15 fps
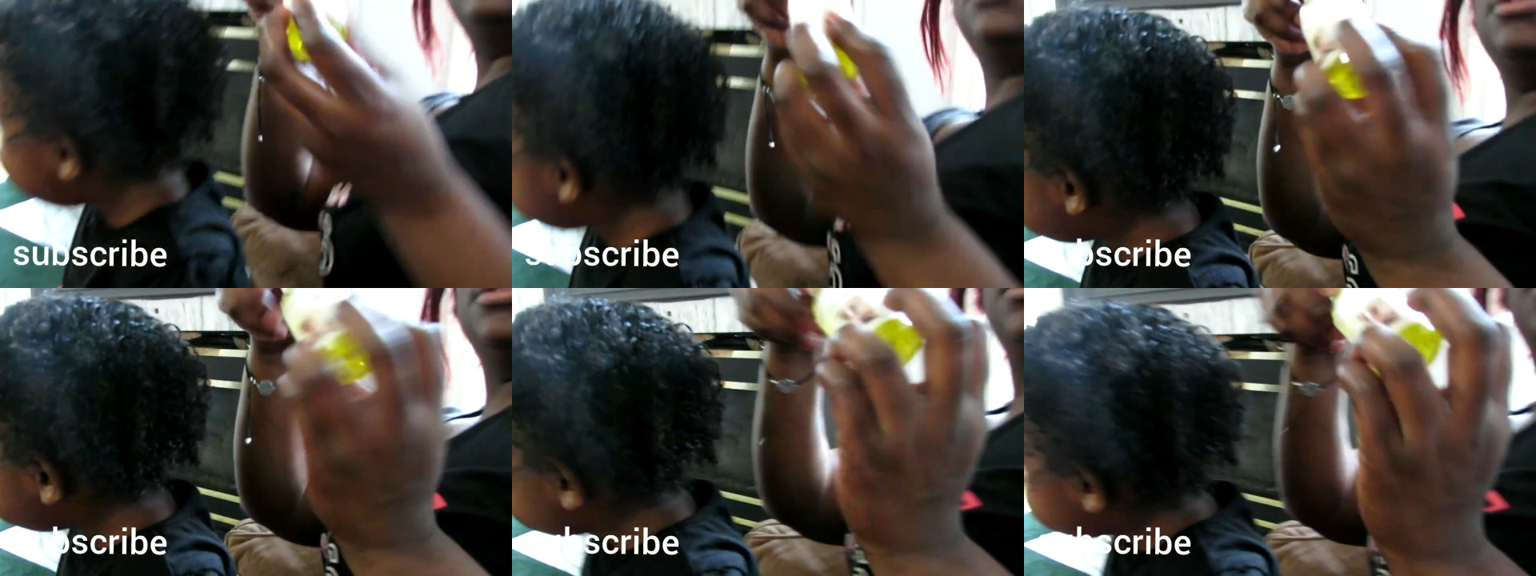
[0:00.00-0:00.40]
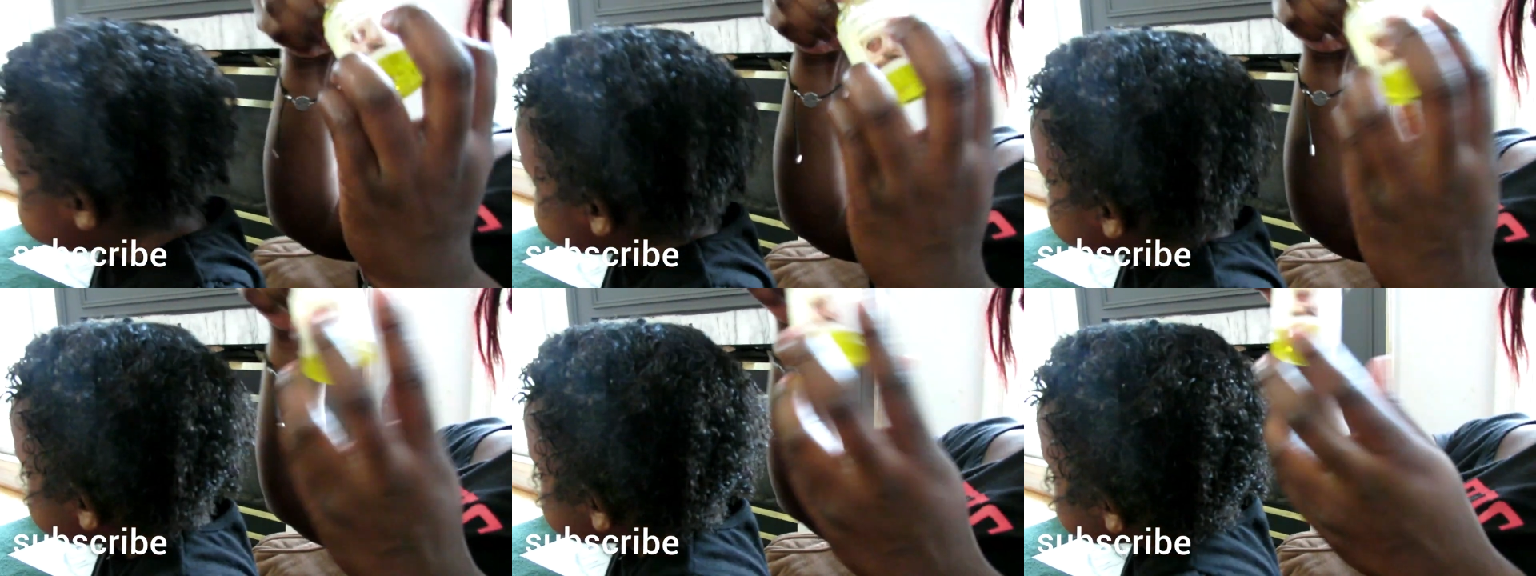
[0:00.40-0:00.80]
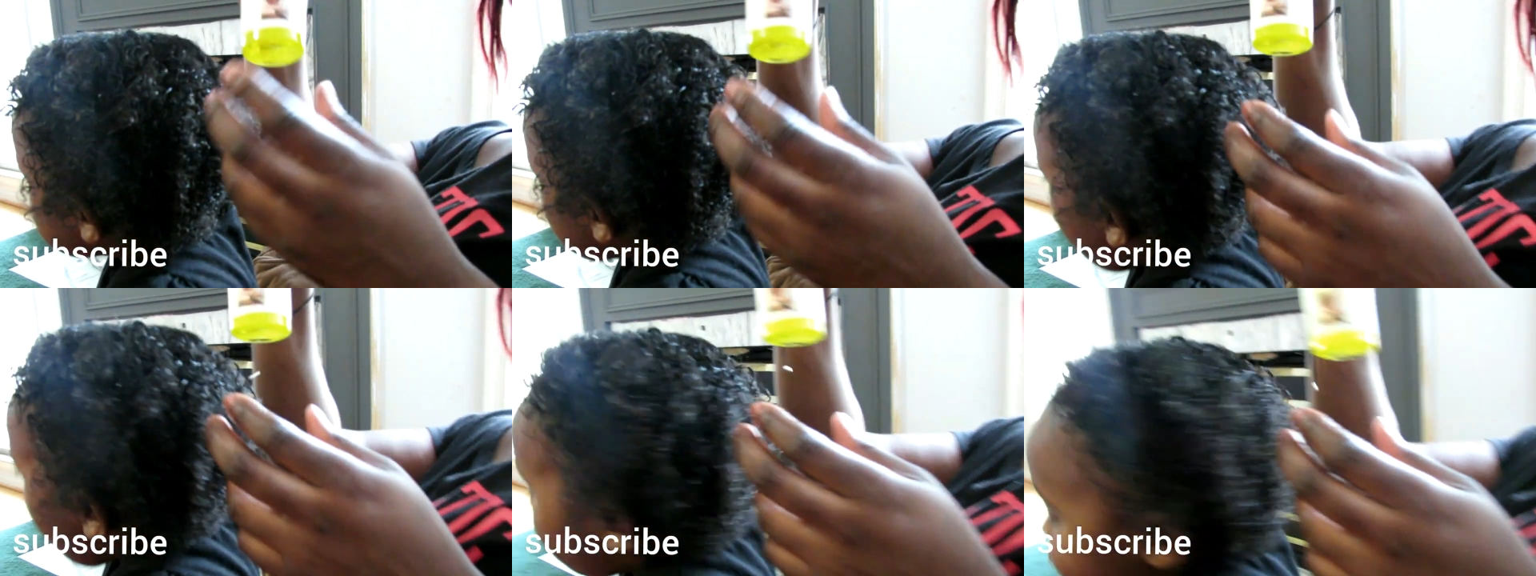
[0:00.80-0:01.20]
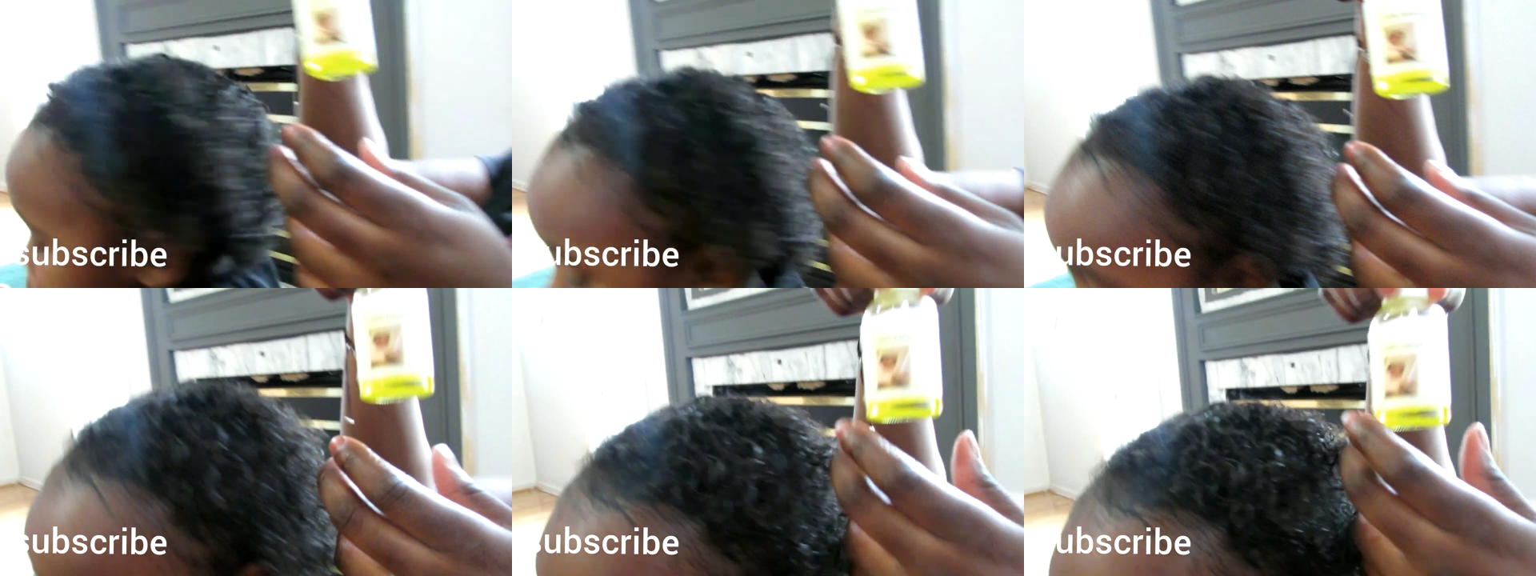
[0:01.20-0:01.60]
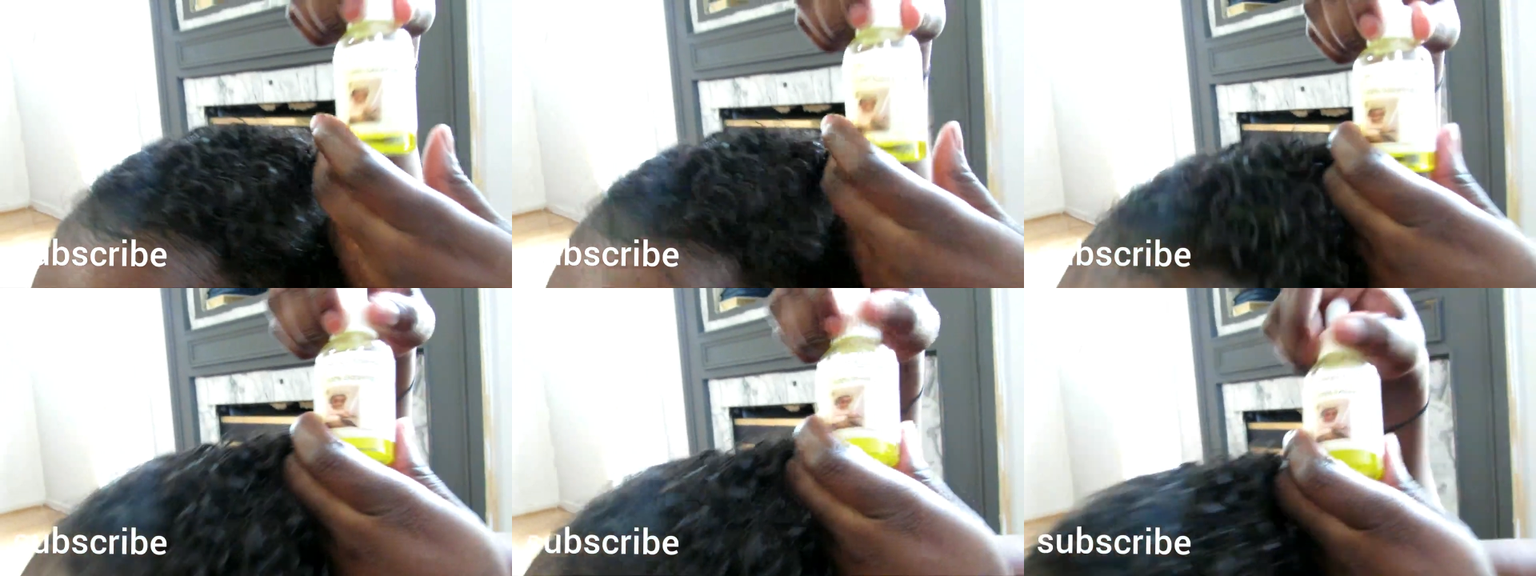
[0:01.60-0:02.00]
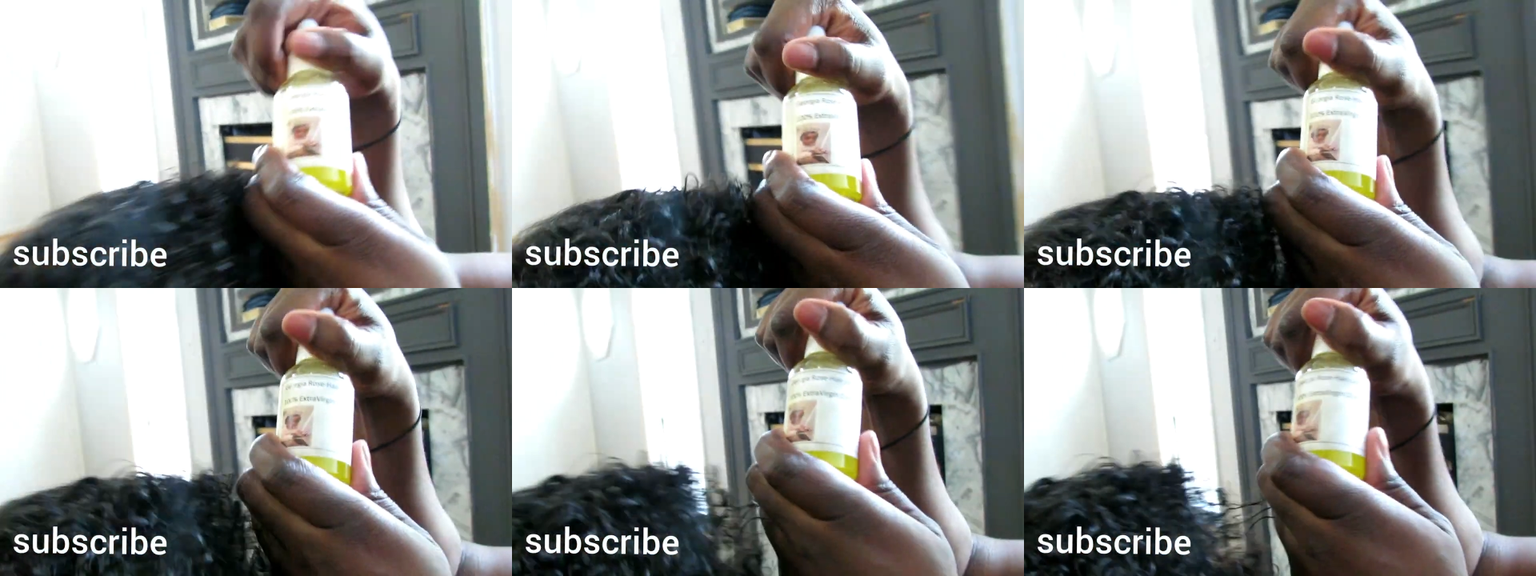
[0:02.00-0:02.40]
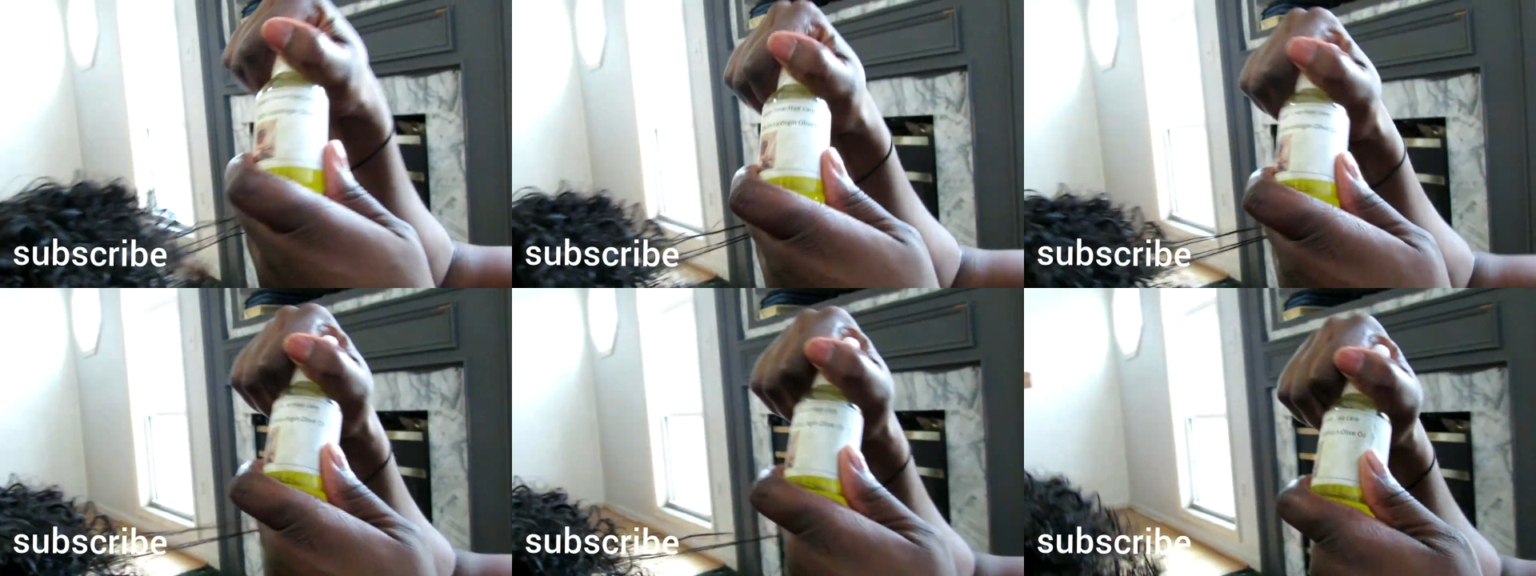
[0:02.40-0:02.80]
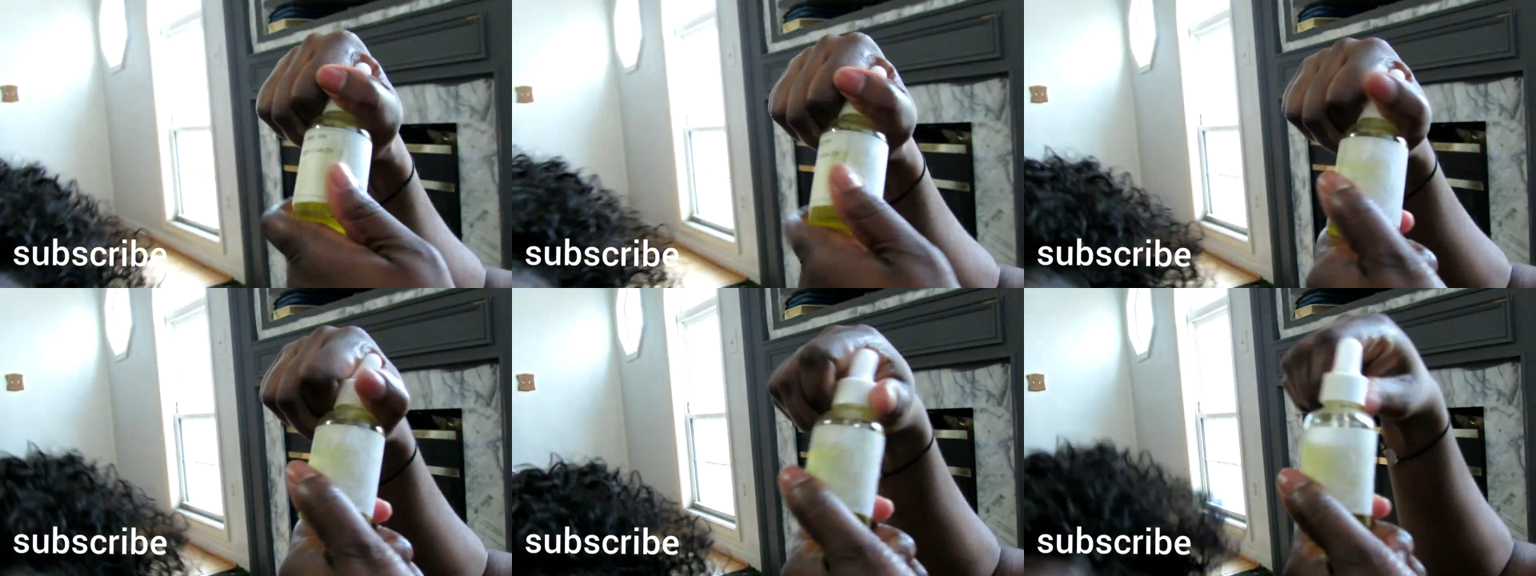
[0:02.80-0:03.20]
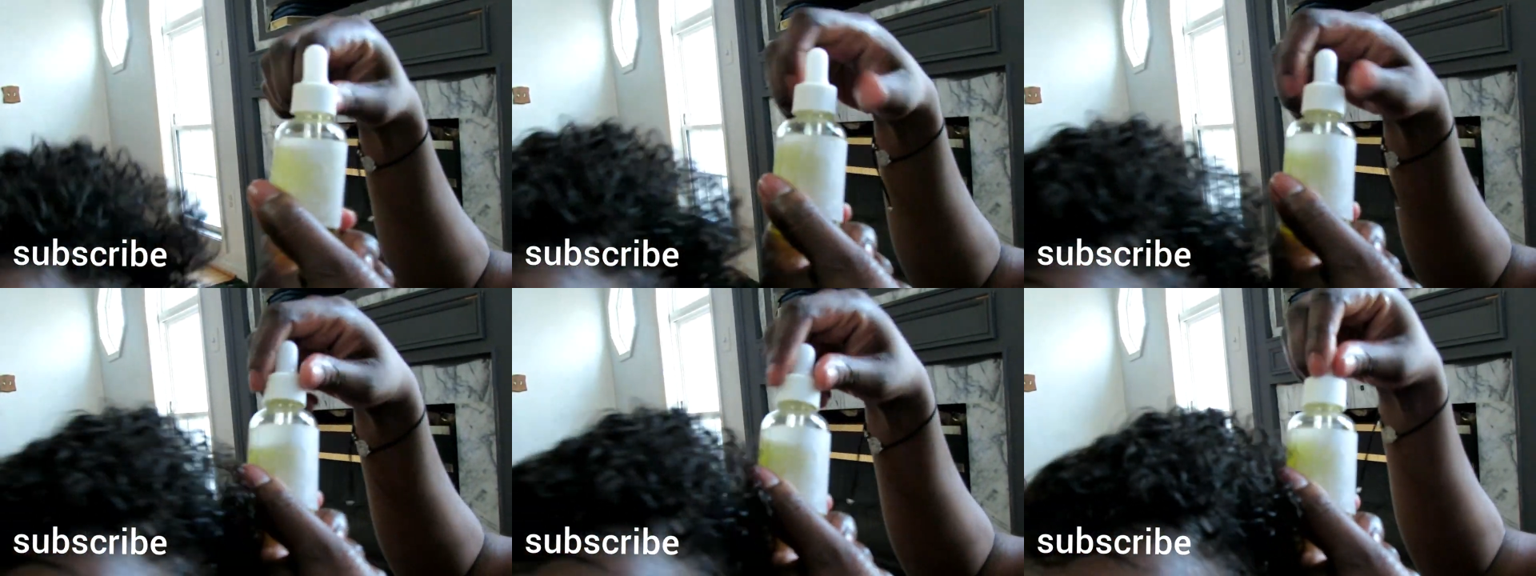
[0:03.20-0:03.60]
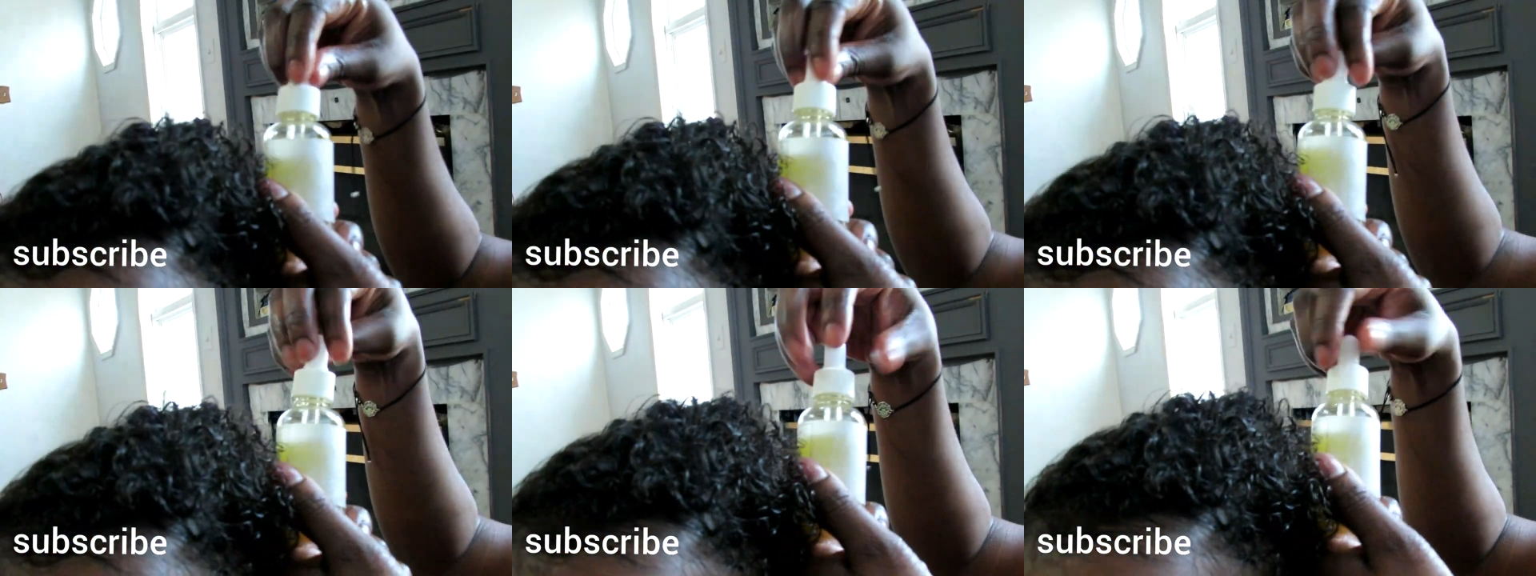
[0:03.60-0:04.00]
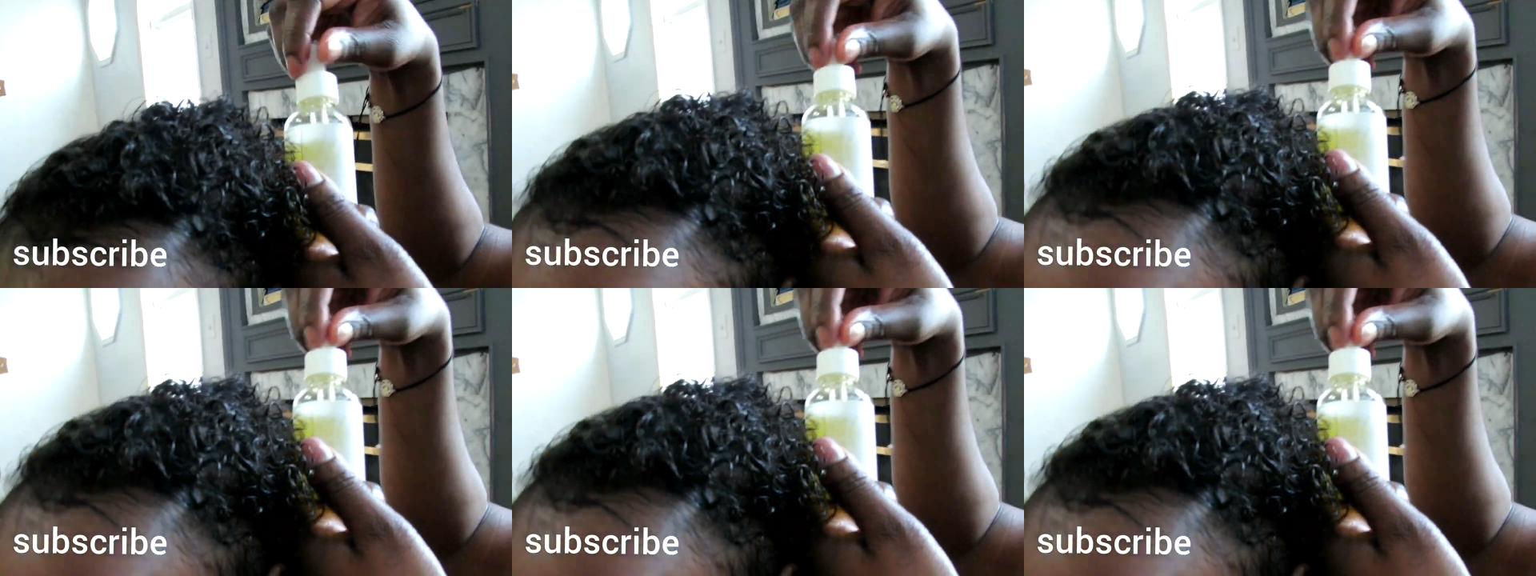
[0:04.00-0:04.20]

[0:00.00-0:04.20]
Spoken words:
(no speaker visible)